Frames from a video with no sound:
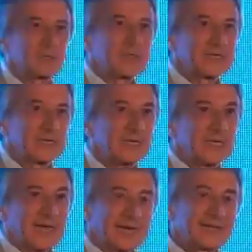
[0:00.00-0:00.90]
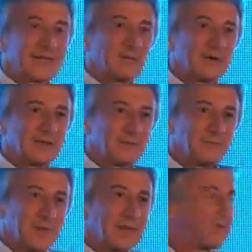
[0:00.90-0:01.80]
media. And I think one of the
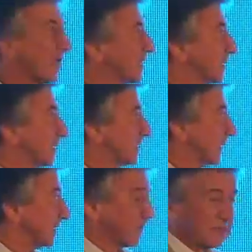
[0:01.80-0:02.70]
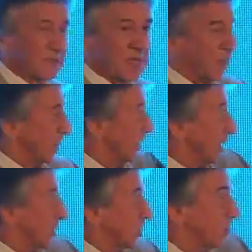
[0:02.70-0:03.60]
big reasons is that,
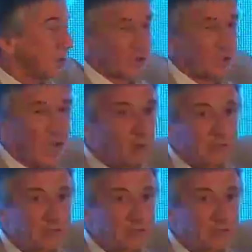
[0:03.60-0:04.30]
look, search has always